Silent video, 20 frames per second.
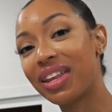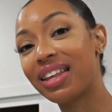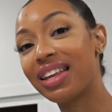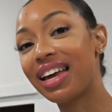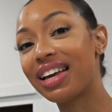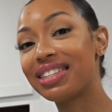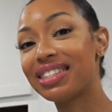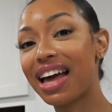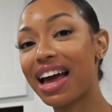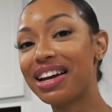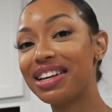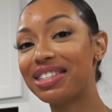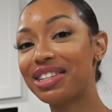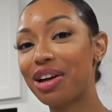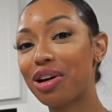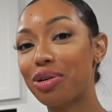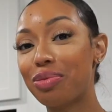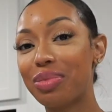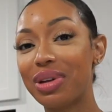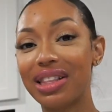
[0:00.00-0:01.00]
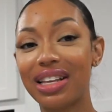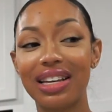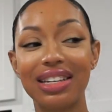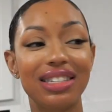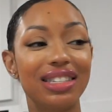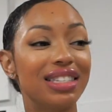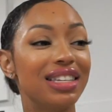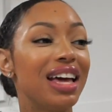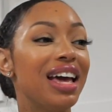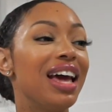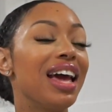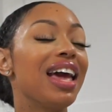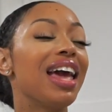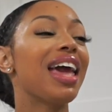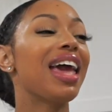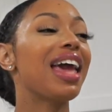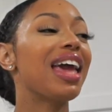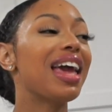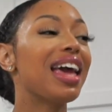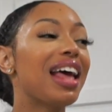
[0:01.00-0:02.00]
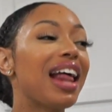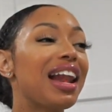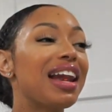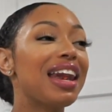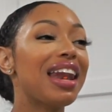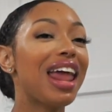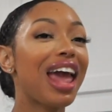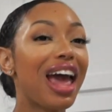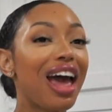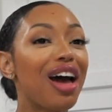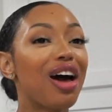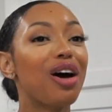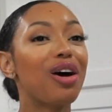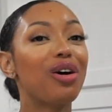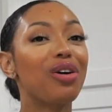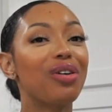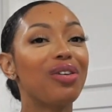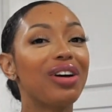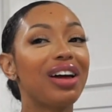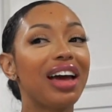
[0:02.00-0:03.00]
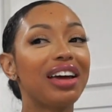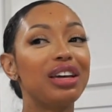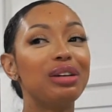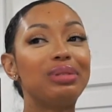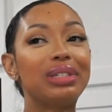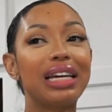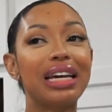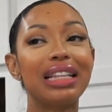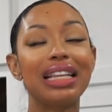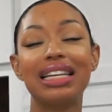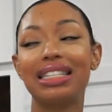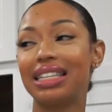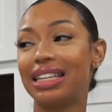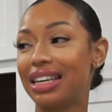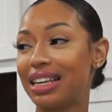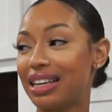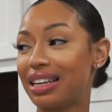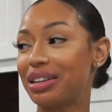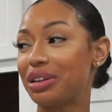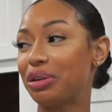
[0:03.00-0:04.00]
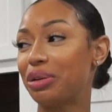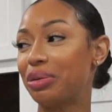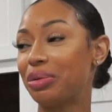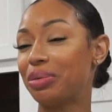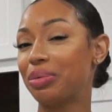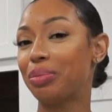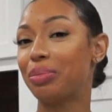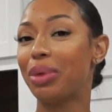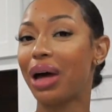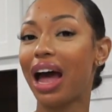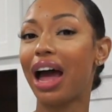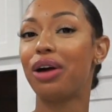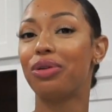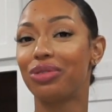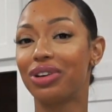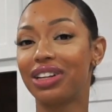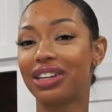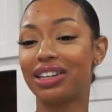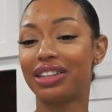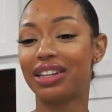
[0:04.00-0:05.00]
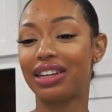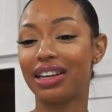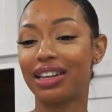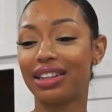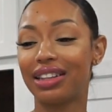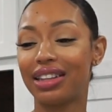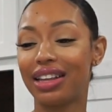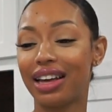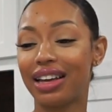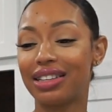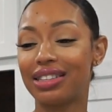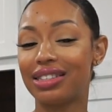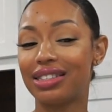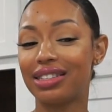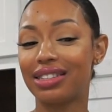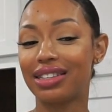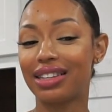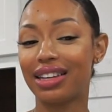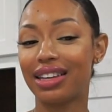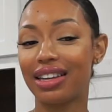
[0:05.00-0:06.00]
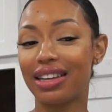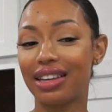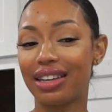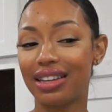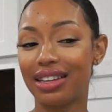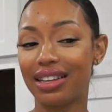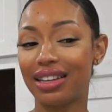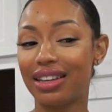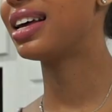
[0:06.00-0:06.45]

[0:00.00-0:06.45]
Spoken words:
excited to open this. And now I keep saying that's it, but I really think that's it.